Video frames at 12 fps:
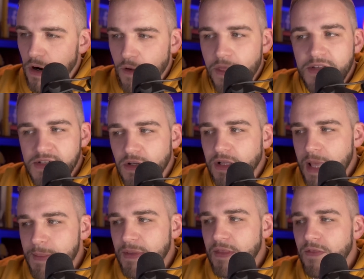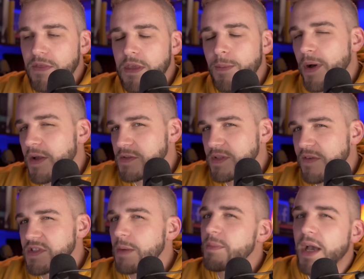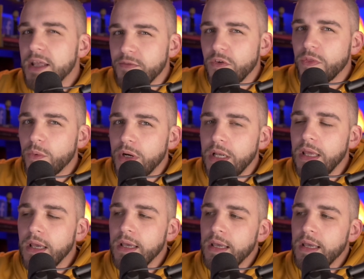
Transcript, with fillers: are they still claiming that the apostles have some kind of authority?